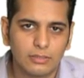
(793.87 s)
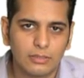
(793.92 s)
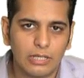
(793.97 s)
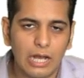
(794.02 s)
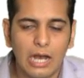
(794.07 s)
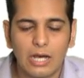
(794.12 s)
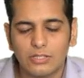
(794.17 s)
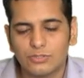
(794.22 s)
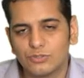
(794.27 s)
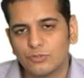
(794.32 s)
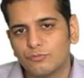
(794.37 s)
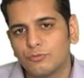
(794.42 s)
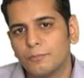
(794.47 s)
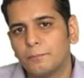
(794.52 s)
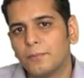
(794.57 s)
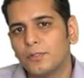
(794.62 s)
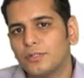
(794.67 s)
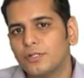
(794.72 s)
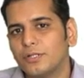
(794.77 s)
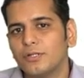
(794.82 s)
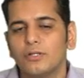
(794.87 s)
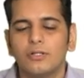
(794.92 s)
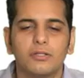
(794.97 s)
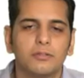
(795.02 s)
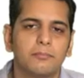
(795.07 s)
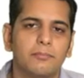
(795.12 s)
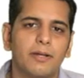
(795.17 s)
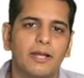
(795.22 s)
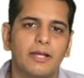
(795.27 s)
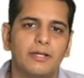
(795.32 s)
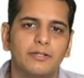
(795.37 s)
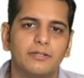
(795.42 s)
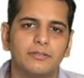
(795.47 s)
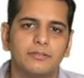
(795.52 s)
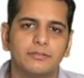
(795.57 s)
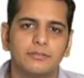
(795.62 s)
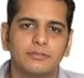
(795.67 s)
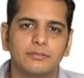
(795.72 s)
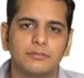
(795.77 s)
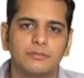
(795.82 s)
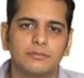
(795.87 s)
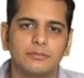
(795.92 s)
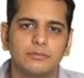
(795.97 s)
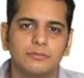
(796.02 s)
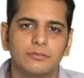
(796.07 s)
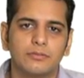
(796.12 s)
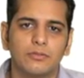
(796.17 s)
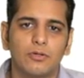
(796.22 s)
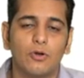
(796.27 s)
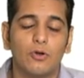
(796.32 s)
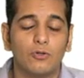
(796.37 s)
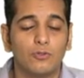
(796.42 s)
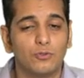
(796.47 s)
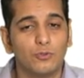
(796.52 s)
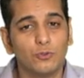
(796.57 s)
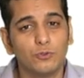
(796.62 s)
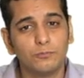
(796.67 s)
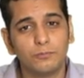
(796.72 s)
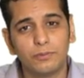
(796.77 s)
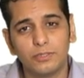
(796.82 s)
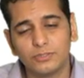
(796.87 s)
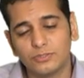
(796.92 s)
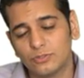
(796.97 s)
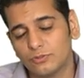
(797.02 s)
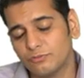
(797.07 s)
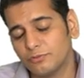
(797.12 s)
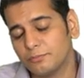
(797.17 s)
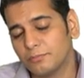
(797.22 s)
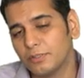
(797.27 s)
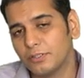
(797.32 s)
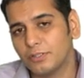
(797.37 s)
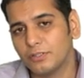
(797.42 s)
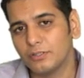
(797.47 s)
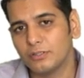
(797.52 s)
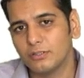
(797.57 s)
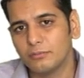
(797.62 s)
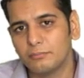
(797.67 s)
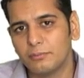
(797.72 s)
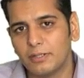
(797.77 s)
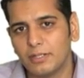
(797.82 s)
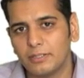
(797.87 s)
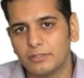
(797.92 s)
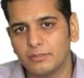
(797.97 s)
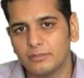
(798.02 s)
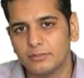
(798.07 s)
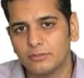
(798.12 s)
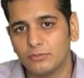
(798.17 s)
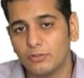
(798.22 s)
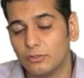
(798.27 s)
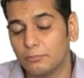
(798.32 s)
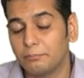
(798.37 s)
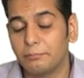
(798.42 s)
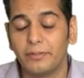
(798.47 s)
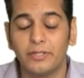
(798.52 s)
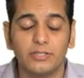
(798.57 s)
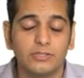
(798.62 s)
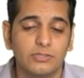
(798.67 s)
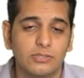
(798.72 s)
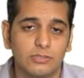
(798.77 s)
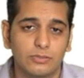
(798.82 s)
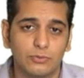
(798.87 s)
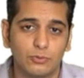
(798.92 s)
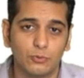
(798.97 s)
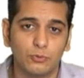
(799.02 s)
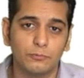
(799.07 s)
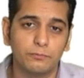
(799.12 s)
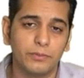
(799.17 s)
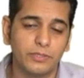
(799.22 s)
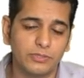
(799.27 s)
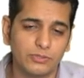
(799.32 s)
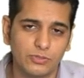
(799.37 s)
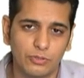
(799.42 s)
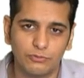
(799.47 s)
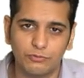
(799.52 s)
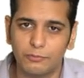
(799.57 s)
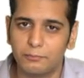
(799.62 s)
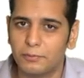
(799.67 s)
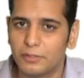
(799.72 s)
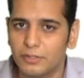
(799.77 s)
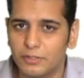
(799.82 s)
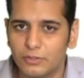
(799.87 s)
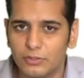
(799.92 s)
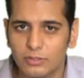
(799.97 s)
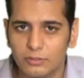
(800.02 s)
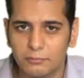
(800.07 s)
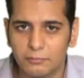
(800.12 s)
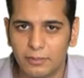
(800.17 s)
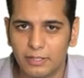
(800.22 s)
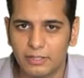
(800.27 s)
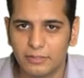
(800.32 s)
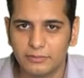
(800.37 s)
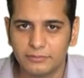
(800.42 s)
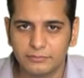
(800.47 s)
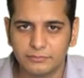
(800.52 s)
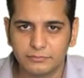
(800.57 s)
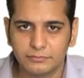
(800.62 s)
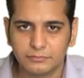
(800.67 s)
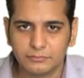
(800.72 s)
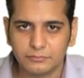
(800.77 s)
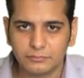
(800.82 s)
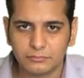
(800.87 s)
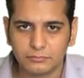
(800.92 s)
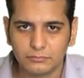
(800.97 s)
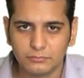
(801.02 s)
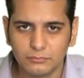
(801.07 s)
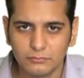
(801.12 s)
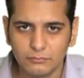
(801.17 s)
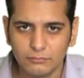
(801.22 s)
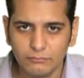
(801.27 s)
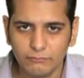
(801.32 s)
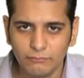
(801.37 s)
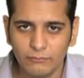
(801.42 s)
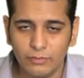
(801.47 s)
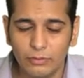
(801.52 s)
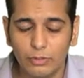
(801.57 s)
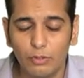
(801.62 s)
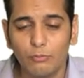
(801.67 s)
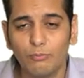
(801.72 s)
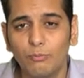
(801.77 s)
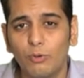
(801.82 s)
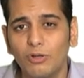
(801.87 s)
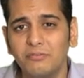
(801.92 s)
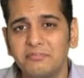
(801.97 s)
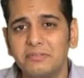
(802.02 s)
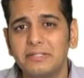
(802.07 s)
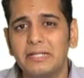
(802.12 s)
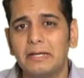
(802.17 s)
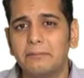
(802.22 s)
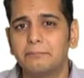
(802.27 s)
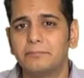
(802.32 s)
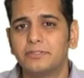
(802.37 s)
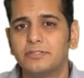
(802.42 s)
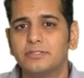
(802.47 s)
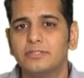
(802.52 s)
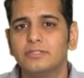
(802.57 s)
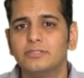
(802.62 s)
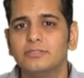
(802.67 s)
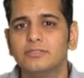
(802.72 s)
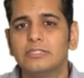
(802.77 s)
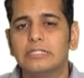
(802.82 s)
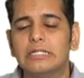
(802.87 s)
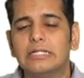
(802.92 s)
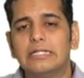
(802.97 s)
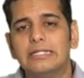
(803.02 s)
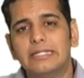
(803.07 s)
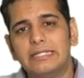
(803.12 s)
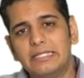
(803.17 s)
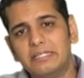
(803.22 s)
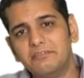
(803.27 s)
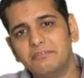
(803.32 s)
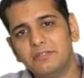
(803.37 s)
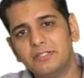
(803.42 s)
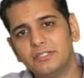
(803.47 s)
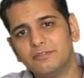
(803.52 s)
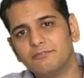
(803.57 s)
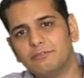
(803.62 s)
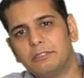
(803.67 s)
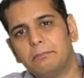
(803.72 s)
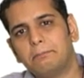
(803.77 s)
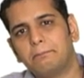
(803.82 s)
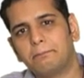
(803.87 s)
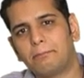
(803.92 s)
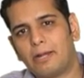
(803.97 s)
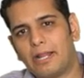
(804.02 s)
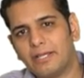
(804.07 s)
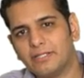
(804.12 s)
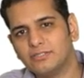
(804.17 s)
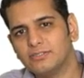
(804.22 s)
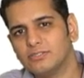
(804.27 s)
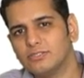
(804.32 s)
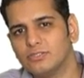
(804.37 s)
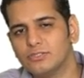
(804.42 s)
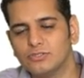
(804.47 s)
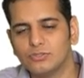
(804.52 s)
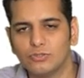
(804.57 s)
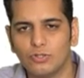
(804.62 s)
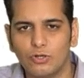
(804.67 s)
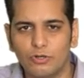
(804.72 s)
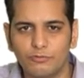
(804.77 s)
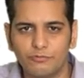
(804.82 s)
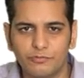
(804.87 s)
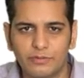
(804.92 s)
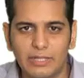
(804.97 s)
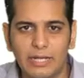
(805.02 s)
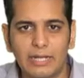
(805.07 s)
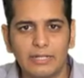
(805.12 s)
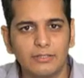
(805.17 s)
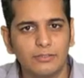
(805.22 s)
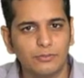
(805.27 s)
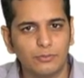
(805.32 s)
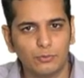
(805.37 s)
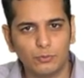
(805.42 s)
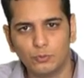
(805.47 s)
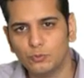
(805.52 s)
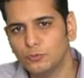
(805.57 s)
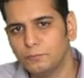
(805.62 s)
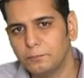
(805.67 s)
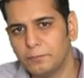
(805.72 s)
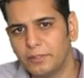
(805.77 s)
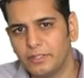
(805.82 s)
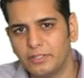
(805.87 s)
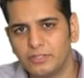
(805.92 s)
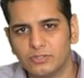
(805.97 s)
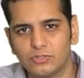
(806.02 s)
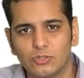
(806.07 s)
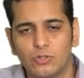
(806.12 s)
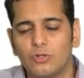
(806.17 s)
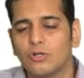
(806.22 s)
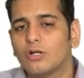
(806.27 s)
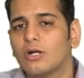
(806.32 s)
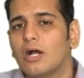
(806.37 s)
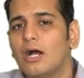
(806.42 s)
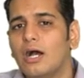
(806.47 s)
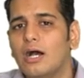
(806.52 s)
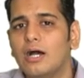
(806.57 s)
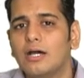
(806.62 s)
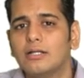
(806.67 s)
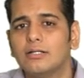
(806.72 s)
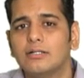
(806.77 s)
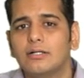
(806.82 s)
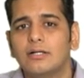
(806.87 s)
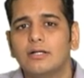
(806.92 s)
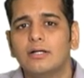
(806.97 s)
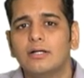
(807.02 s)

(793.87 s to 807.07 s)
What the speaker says: cars of a particular brand, or toothbrush of a particular brand, or paste, toothpaste of a particular brand. Now what will happen is, even if the prices of that toothpaste or car